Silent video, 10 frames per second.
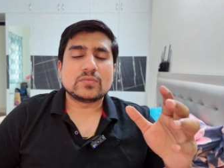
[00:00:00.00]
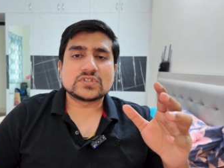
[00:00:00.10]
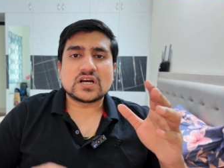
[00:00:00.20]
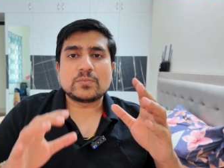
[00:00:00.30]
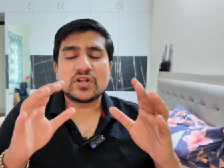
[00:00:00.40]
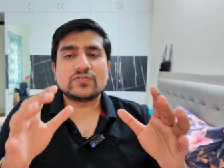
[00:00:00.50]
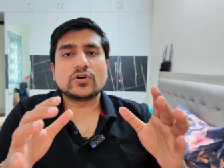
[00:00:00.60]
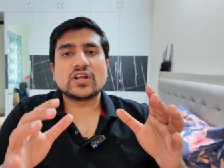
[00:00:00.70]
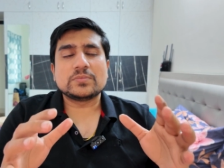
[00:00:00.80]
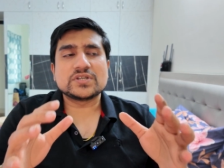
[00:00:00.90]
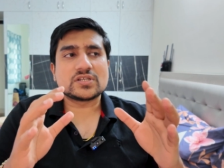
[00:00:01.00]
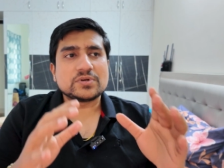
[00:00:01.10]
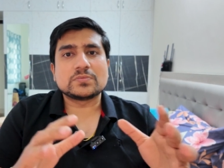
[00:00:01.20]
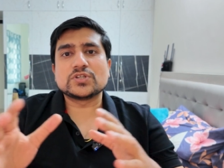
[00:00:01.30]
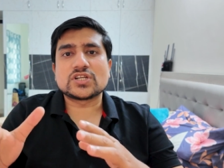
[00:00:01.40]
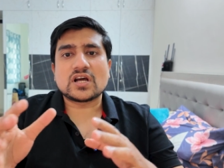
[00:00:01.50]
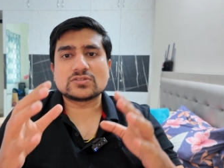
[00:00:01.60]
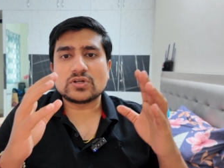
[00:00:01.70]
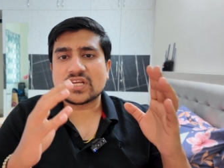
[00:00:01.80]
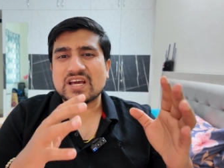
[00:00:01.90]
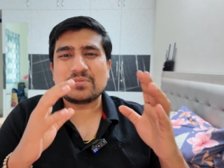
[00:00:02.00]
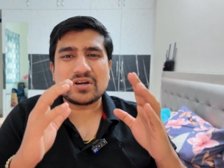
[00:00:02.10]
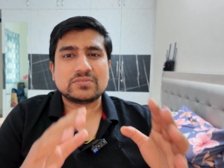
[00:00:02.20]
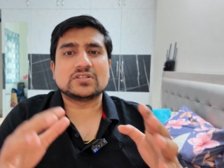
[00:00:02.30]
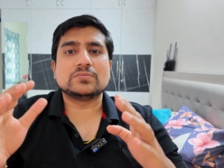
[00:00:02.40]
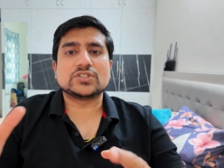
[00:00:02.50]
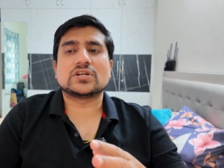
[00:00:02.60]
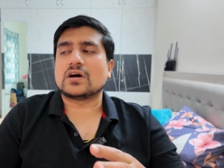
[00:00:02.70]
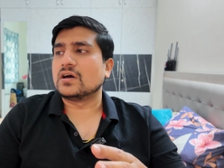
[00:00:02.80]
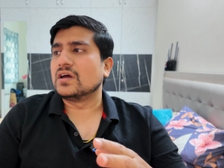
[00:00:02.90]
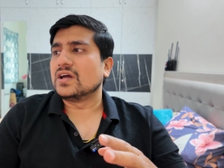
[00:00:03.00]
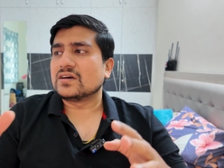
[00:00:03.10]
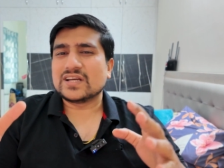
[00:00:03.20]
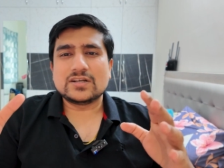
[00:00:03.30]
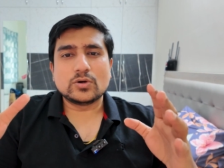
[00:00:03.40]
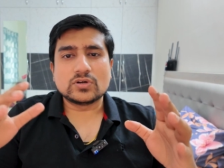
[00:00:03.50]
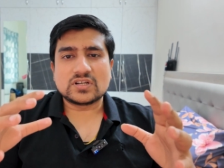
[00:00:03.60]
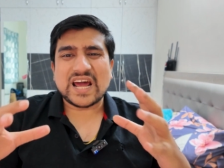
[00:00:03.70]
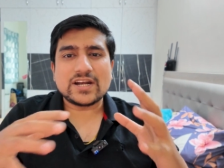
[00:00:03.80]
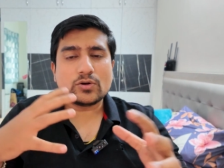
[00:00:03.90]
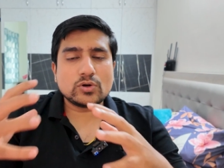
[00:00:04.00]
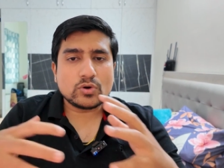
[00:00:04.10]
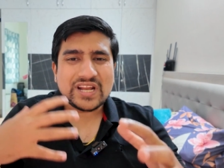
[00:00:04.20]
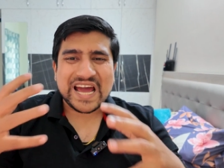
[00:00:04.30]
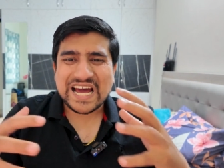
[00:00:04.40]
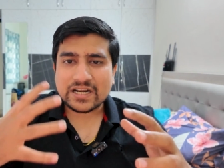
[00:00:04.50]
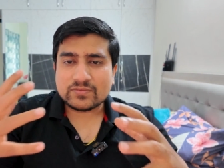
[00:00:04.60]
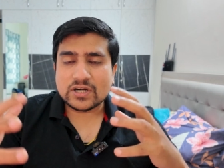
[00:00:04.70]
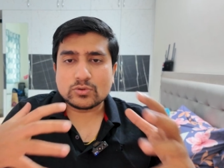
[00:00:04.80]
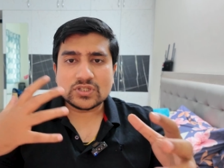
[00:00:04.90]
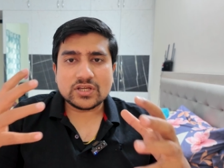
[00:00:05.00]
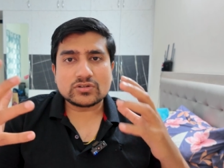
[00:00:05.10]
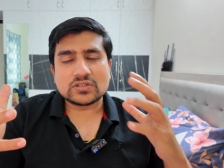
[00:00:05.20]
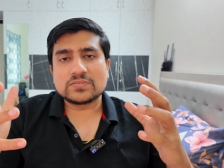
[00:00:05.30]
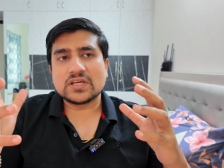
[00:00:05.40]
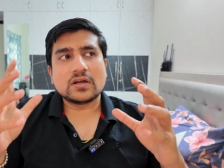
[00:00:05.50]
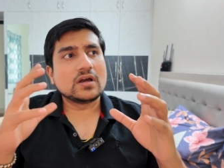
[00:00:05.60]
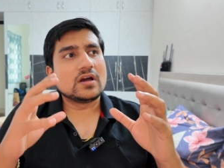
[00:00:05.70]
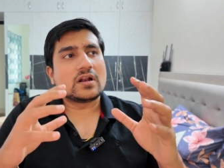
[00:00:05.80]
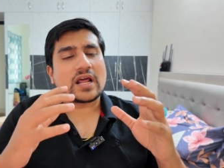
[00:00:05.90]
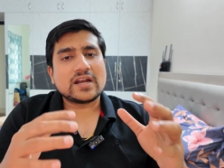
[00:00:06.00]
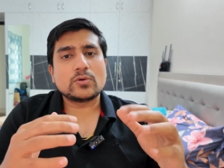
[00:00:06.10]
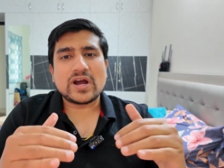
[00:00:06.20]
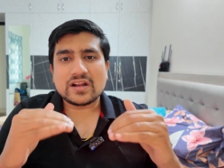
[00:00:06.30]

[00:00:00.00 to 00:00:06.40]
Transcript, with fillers: For example, if your name is Amit Mishra, so it can be Amit Mishra, right? Do, try to not add one, two, three or something. Try to